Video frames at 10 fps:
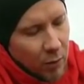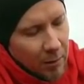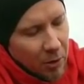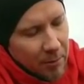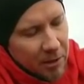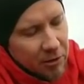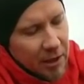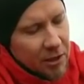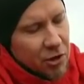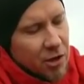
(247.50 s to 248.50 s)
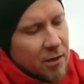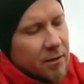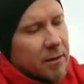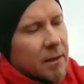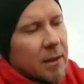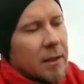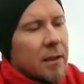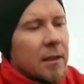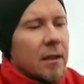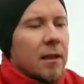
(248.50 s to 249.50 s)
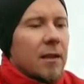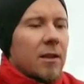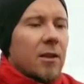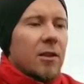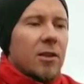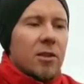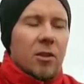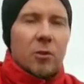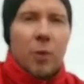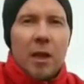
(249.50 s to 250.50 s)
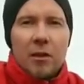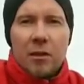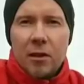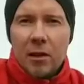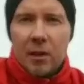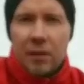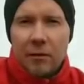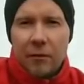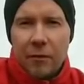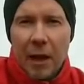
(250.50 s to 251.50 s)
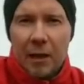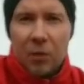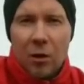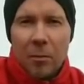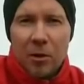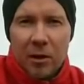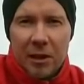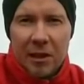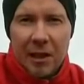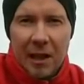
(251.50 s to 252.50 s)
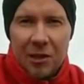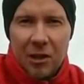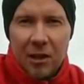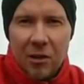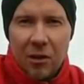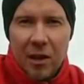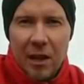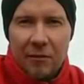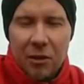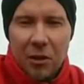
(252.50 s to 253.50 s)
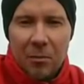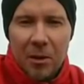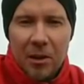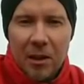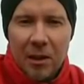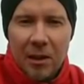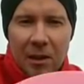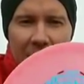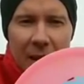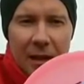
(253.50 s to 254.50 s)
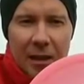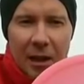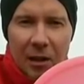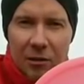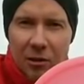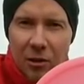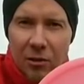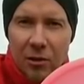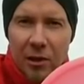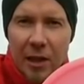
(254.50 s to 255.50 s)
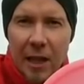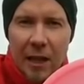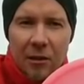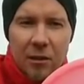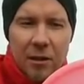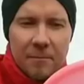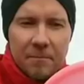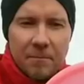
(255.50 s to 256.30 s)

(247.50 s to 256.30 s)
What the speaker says: One more mid-range, the Scott Withers flat top, or it's actually concave topped, Color Glow Getter.